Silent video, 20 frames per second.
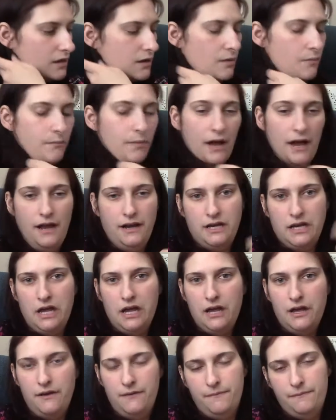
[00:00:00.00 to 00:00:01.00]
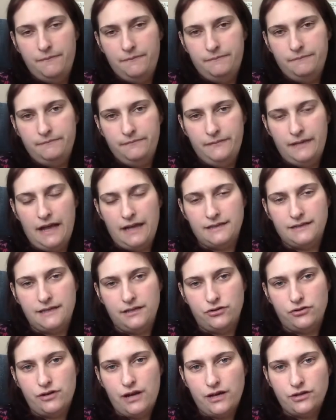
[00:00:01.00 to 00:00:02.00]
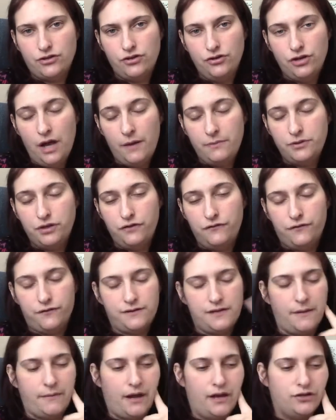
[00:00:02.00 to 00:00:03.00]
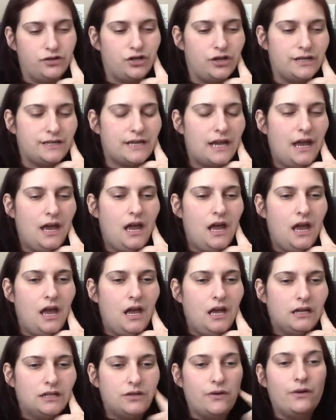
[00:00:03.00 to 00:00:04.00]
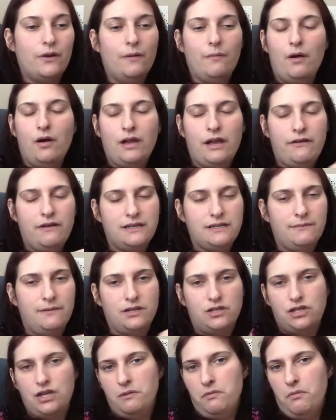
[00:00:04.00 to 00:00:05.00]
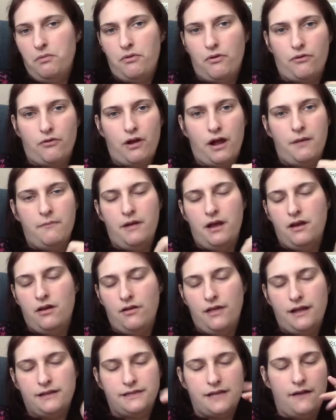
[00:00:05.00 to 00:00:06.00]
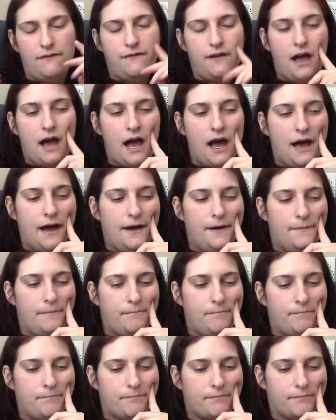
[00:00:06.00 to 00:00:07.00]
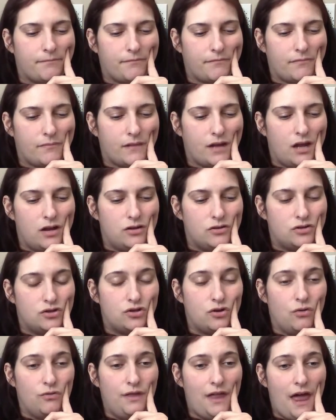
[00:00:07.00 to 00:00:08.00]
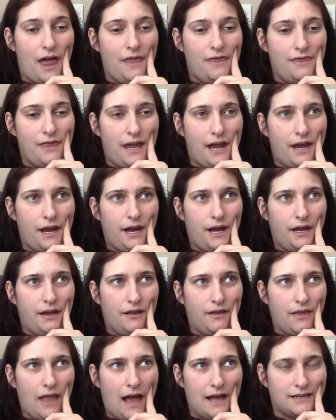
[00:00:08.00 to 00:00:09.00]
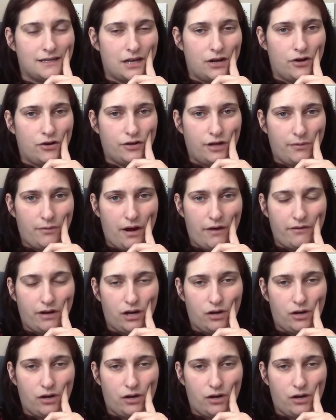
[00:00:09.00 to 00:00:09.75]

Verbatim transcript: But that's international adoption for some countries. So anyway, Bulgaria is a much stable program and all that stuff. So then last I heard they were having